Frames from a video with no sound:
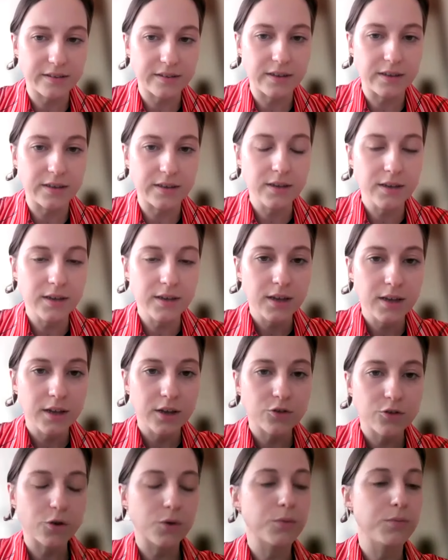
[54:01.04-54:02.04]
see.
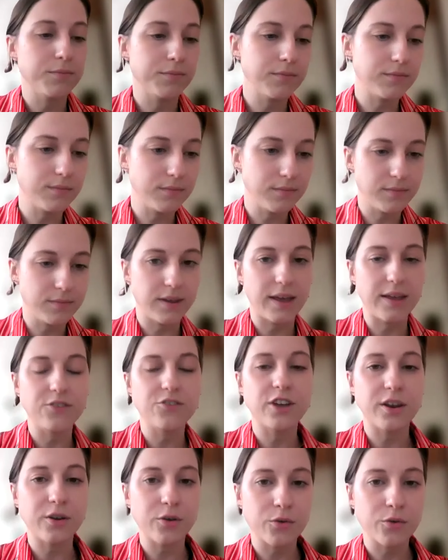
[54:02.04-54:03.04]
So in
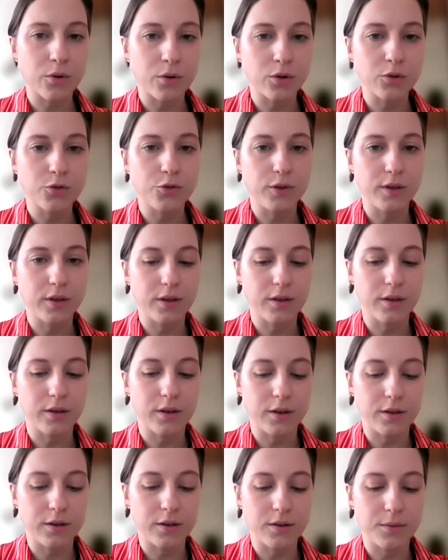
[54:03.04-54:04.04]
general,
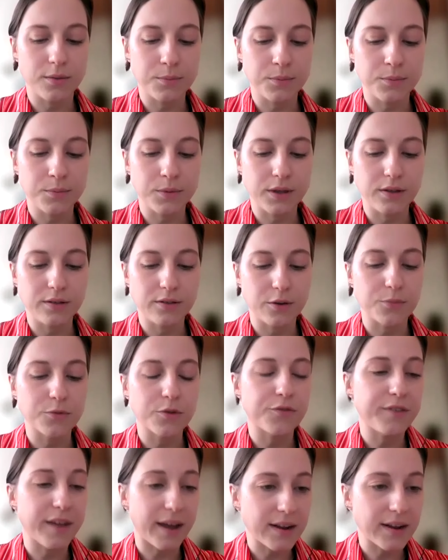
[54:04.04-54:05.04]
in terms
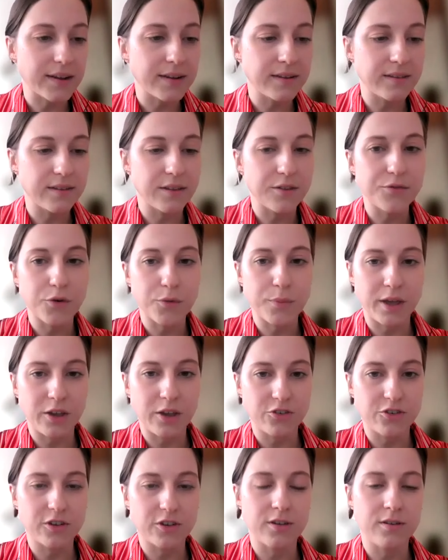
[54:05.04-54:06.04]
of tackling
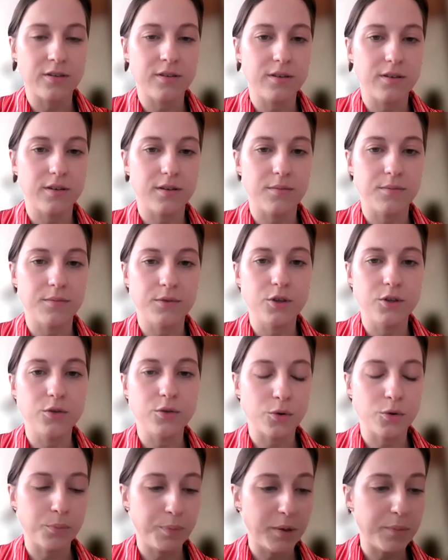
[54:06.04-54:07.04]
disinformation,
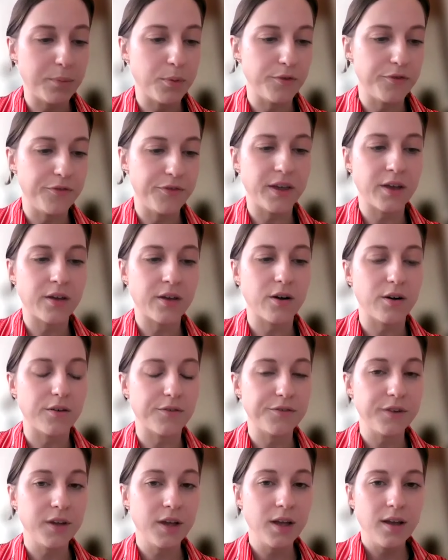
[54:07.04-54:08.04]
people think
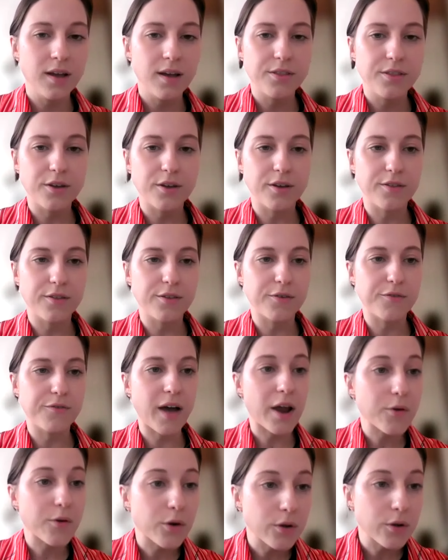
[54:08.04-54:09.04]
of the
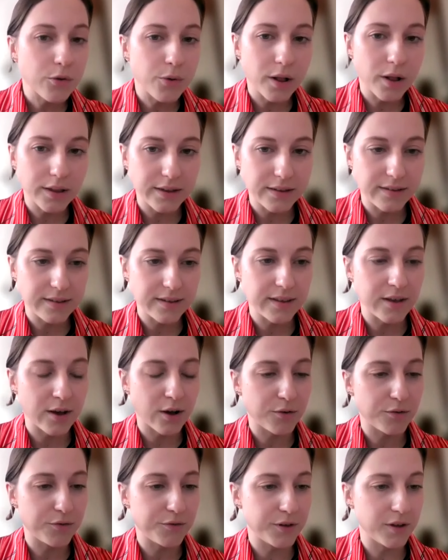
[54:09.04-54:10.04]
viral quality
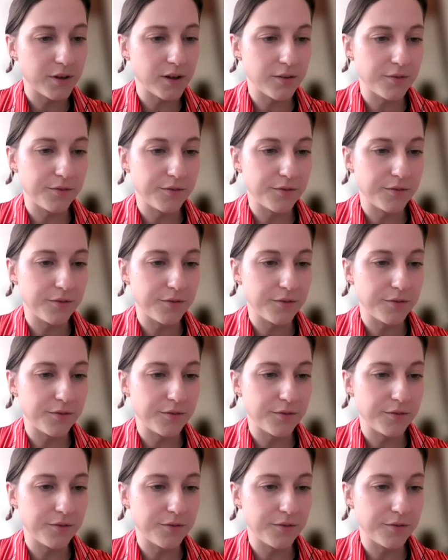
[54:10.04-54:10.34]
of